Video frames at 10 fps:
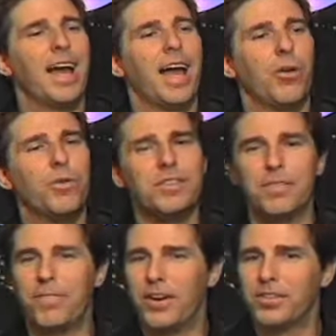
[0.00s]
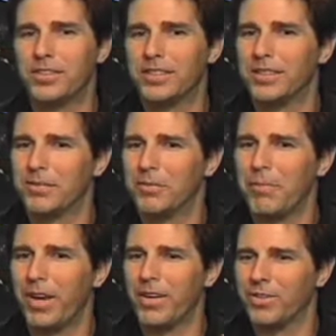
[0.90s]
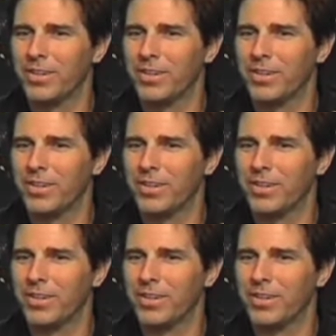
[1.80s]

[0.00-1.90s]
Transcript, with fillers: And who was the first marriage?